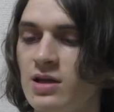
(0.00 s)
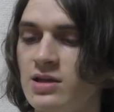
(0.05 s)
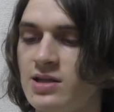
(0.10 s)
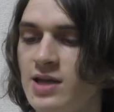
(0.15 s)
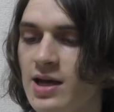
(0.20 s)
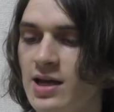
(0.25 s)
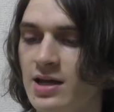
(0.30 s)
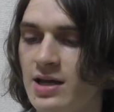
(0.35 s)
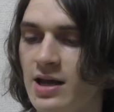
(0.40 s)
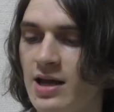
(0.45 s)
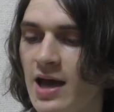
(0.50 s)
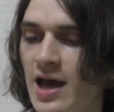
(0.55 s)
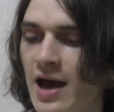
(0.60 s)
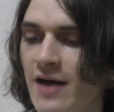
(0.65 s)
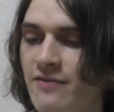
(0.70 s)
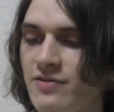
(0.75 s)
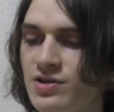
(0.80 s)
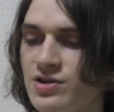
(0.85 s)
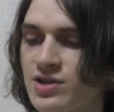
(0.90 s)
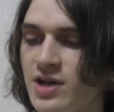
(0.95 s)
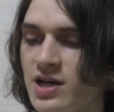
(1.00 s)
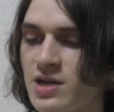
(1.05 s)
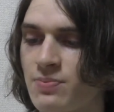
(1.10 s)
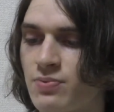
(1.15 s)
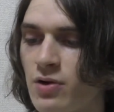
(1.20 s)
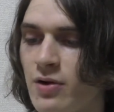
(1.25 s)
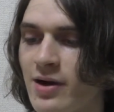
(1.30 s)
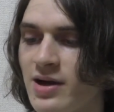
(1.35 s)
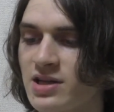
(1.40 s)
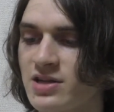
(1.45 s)
10, have a desire to
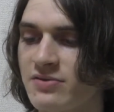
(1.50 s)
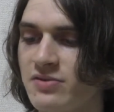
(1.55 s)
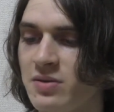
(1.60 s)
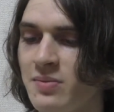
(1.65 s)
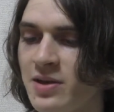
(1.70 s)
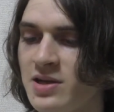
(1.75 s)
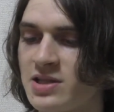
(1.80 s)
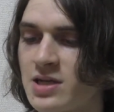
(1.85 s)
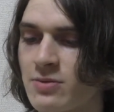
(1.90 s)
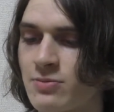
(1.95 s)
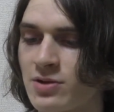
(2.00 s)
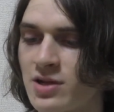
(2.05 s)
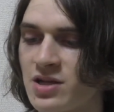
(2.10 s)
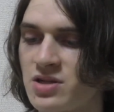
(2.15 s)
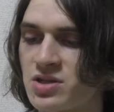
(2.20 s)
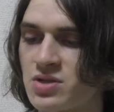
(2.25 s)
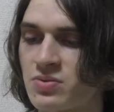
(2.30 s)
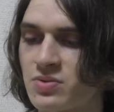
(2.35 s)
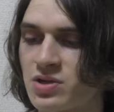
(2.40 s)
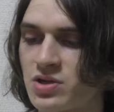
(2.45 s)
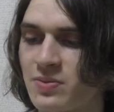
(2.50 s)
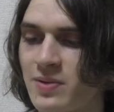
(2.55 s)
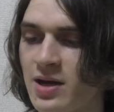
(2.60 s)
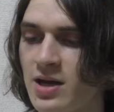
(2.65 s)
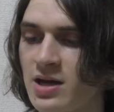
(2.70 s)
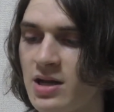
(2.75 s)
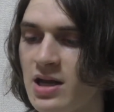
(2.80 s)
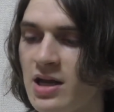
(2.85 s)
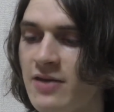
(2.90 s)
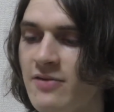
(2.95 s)
proactively maintain relations with
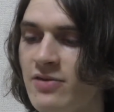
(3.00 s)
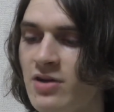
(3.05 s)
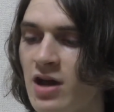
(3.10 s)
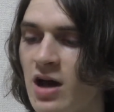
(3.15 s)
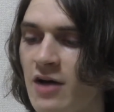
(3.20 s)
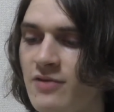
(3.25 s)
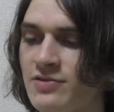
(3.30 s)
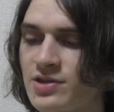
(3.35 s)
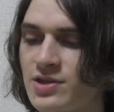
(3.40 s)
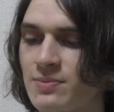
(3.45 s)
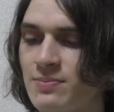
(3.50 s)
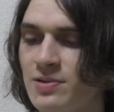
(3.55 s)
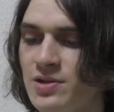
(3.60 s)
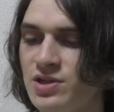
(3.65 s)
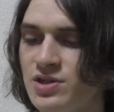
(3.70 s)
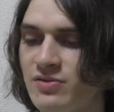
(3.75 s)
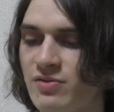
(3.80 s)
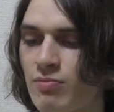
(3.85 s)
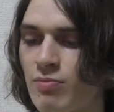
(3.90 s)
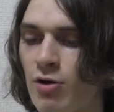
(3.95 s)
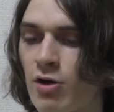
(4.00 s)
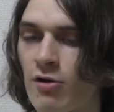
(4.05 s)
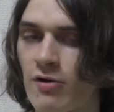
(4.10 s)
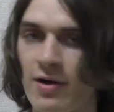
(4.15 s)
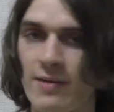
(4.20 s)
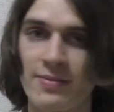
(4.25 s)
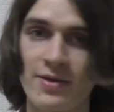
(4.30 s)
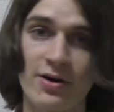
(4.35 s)
Japan even after completion of the program.